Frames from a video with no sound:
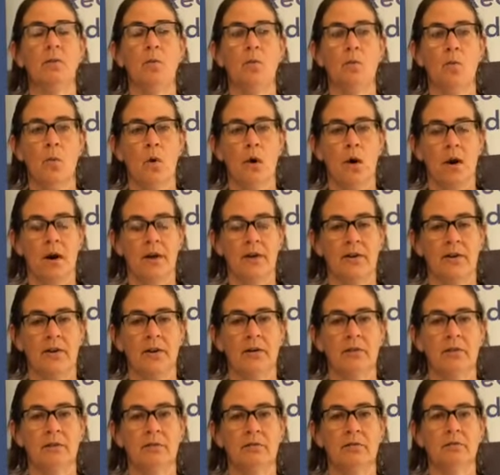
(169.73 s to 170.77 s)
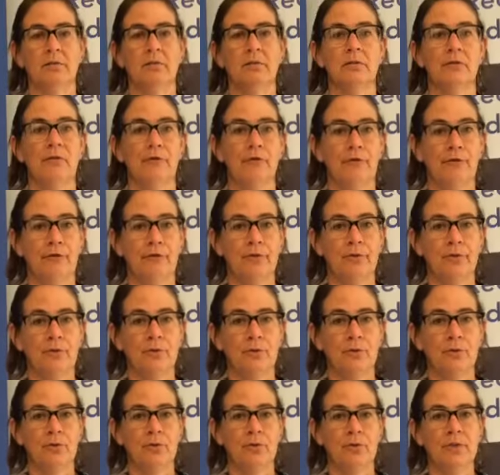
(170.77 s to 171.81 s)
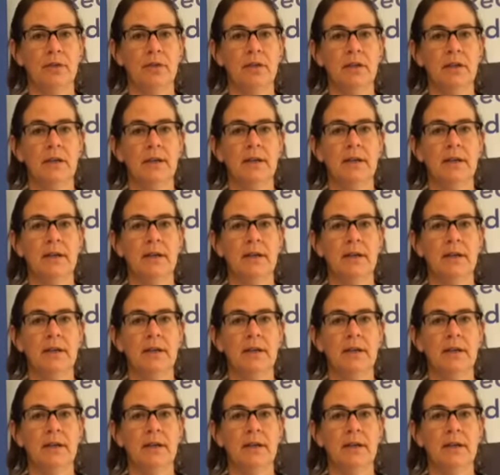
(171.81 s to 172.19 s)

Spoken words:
water, food,